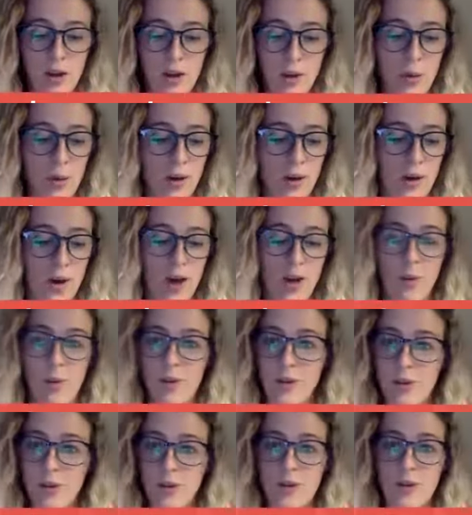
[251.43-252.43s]
or
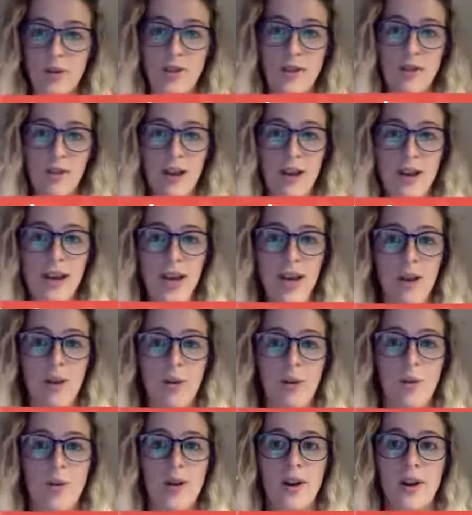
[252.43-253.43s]
what you're using right
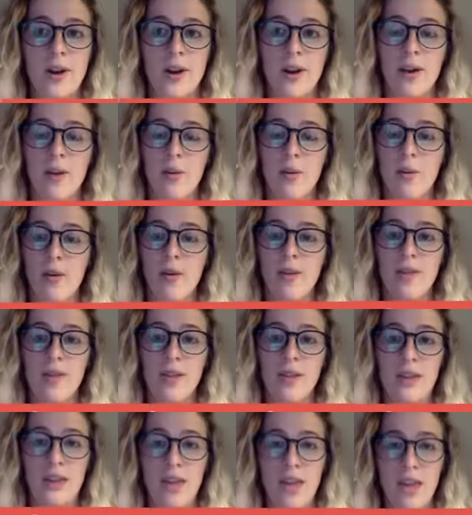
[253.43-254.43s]
now. One of the
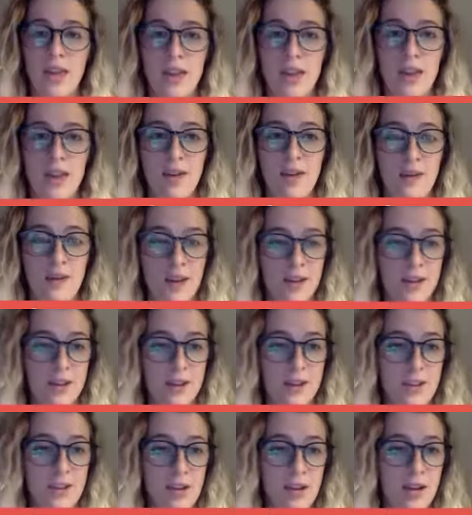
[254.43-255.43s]
key factors
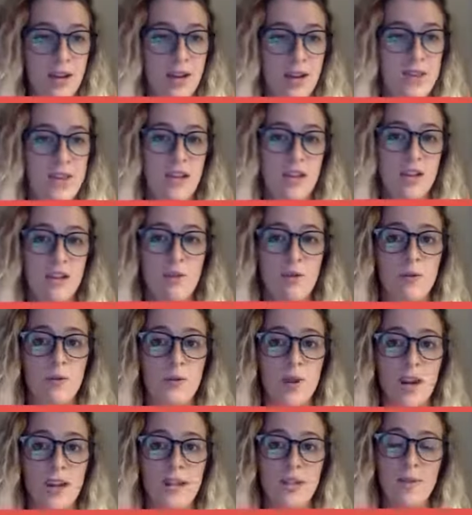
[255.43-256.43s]
there is that you
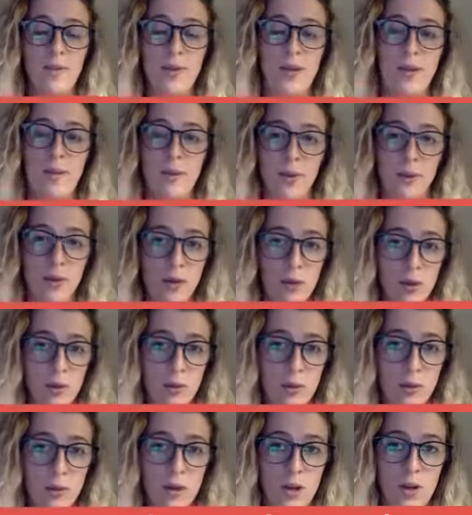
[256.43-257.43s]
friend people
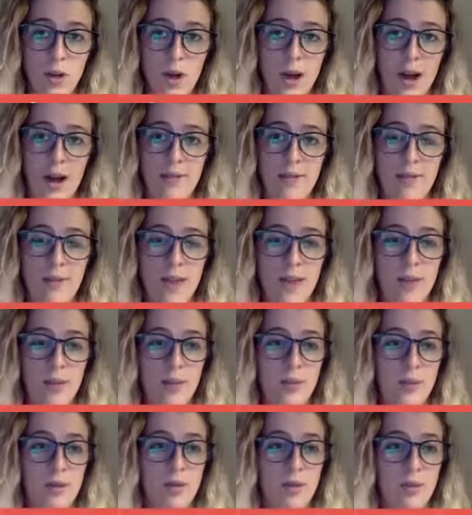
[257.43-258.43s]
when you have a
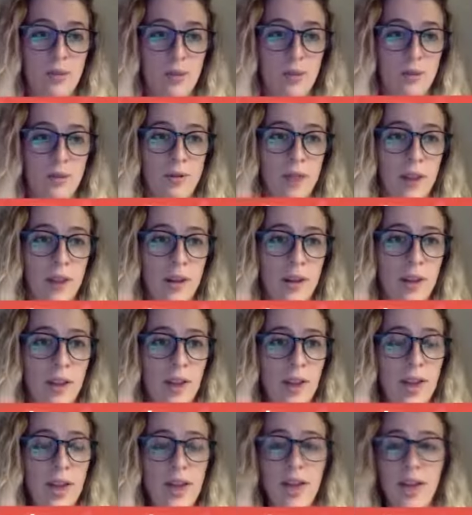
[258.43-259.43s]
personal profile,
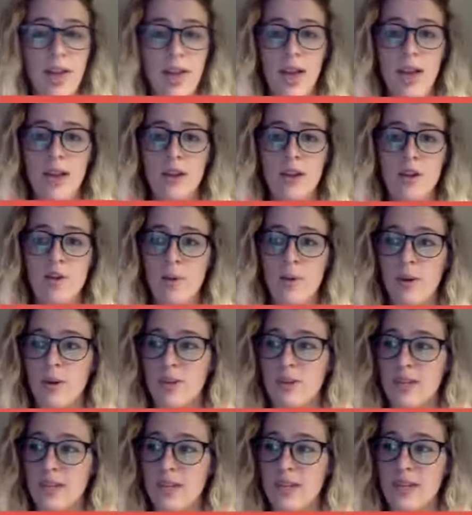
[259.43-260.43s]
and you're
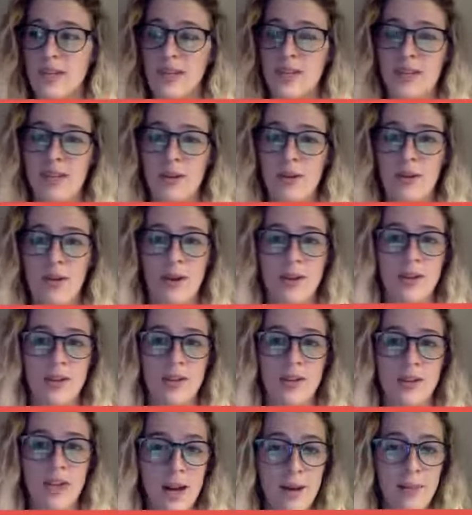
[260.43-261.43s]
posting things out on your
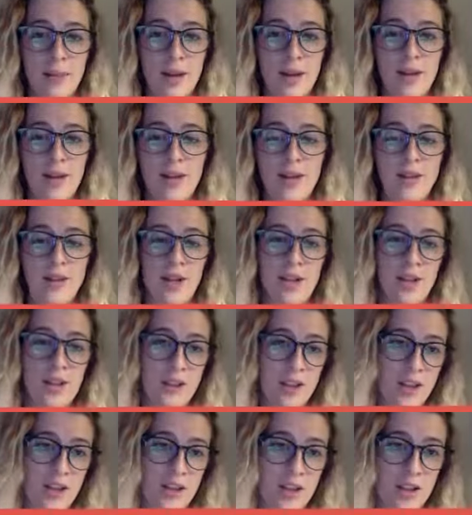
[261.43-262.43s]
timeline and sharing
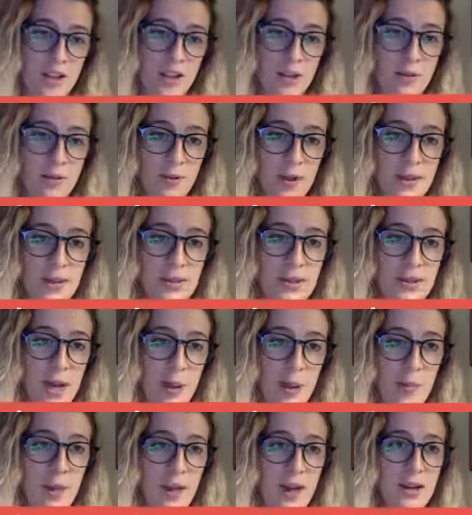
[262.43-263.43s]
things on your friend's
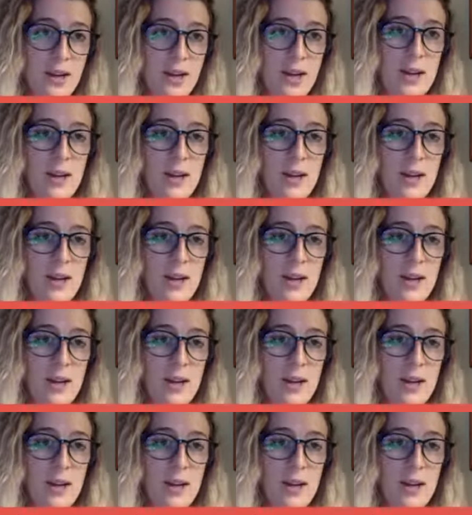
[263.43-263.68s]
timeline.